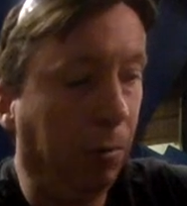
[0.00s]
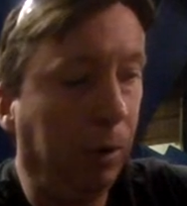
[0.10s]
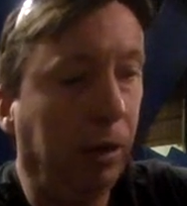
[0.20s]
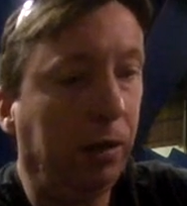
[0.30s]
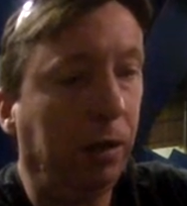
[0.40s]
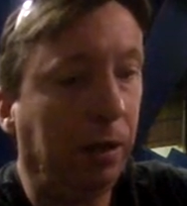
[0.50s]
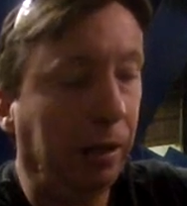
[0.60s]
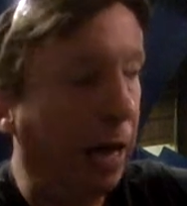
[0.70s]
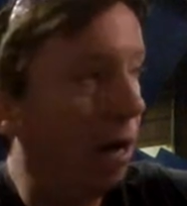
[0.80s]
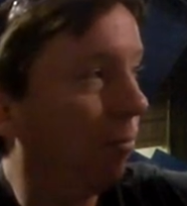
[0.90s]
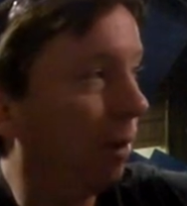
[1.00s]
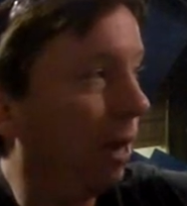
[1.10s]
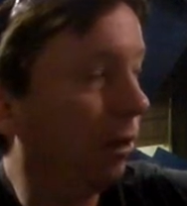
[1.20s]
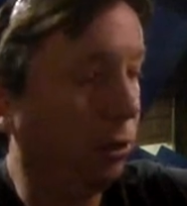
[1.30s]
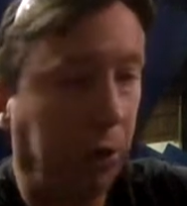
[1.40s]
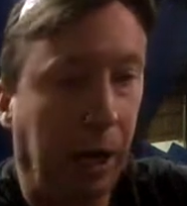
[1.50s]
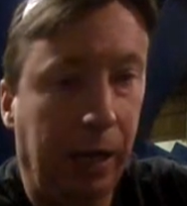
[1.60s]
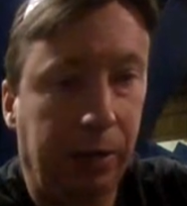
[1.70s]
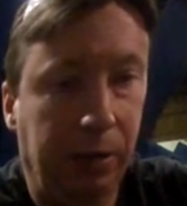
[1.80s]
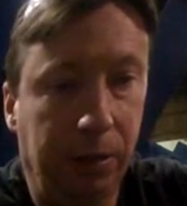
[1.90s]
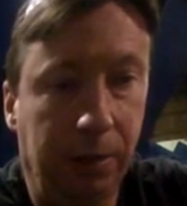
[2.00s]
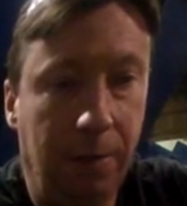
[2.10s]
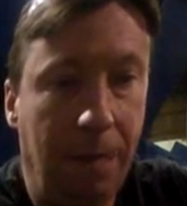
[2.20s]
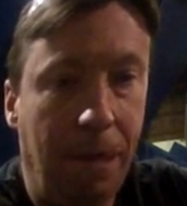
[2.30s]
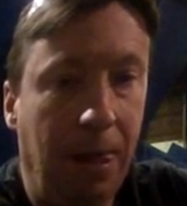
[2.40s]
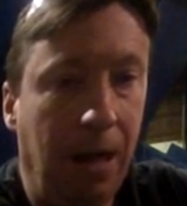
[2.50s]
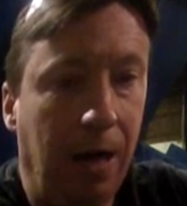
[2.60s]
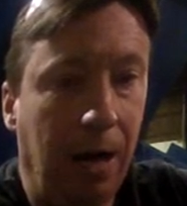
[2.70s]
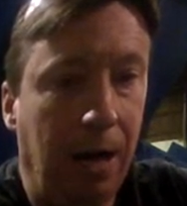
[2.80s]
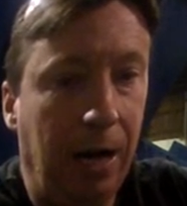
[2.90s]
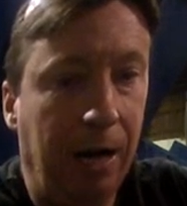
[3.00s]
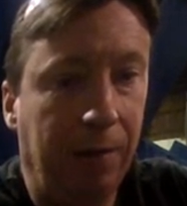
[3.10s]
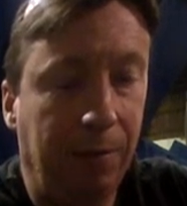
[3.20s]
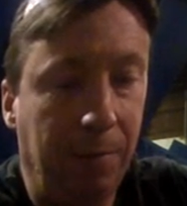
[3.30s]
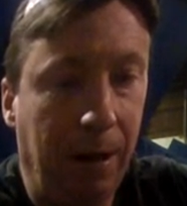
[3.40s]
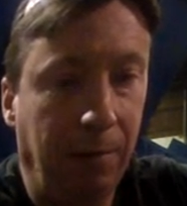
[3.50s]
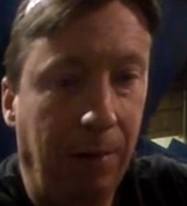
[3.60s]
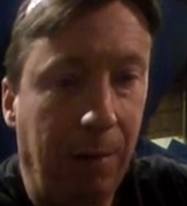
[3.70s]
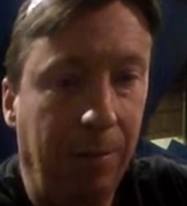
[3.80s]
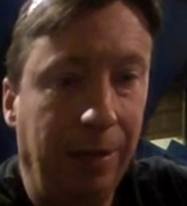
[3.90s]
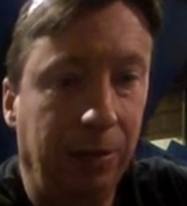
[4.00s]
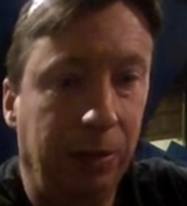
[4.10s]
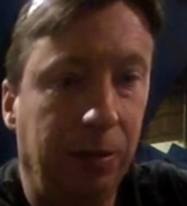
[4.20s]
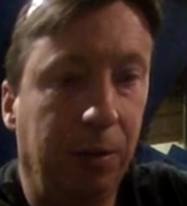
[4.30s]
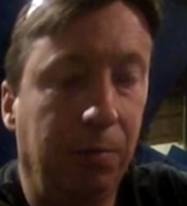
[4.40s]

will allow bale eject if the main ram is